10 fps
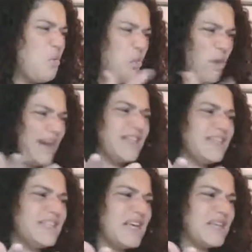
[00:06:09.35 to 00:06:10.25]
"What
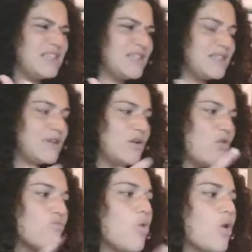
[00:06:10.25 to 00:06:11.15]
is this?"
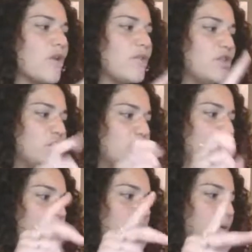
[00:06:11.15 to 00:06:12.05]
roared the Duke.